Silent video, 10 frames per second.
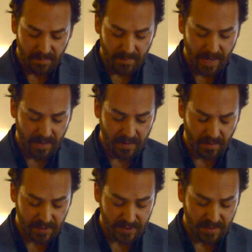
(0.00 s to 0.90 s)

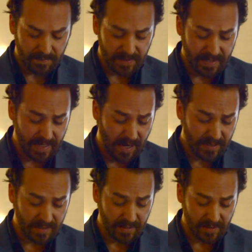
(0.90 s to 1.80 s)
men are simply
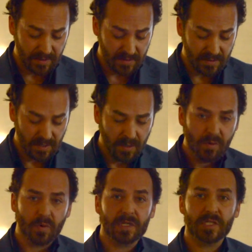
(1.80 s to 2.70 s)
calculators
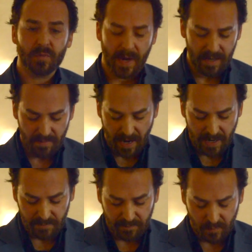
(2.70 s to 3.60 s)
who are swayed
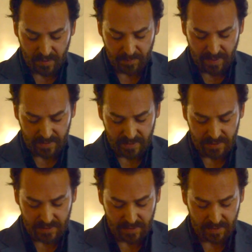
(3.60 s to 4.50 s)
back and forth by their
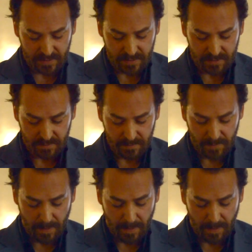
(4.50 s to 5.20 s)
instincts.